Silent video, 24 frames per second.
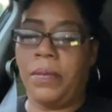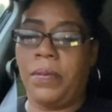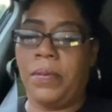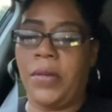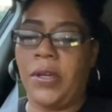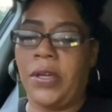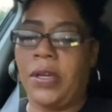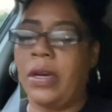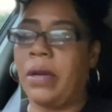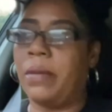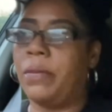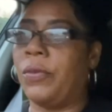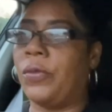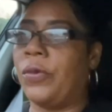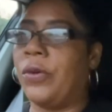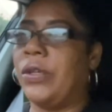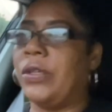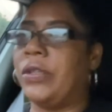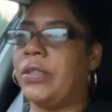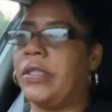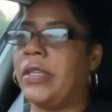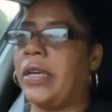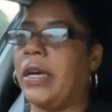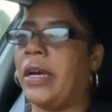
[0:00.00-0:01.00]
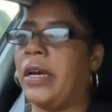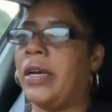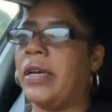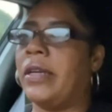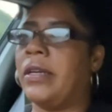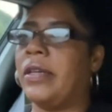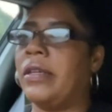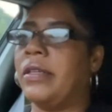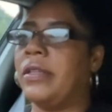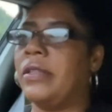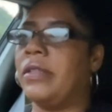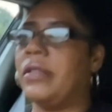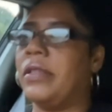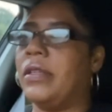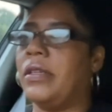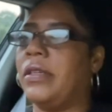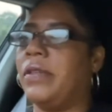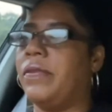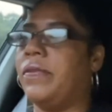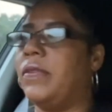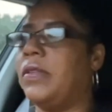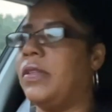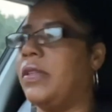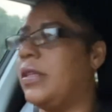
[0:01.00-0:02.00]
But I'm real tired
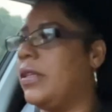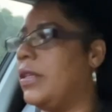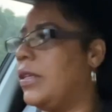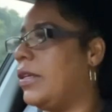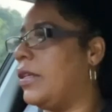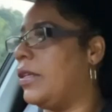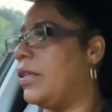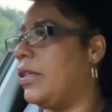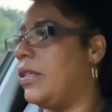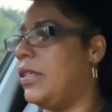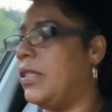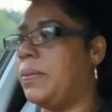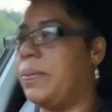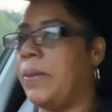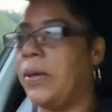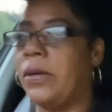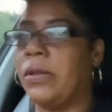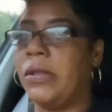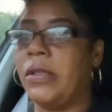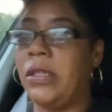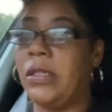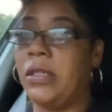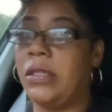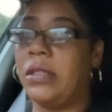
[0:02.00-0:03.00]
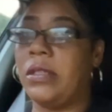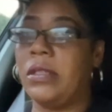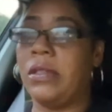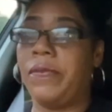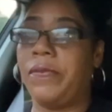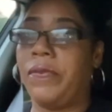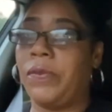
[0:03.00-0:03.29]
of uh, these police.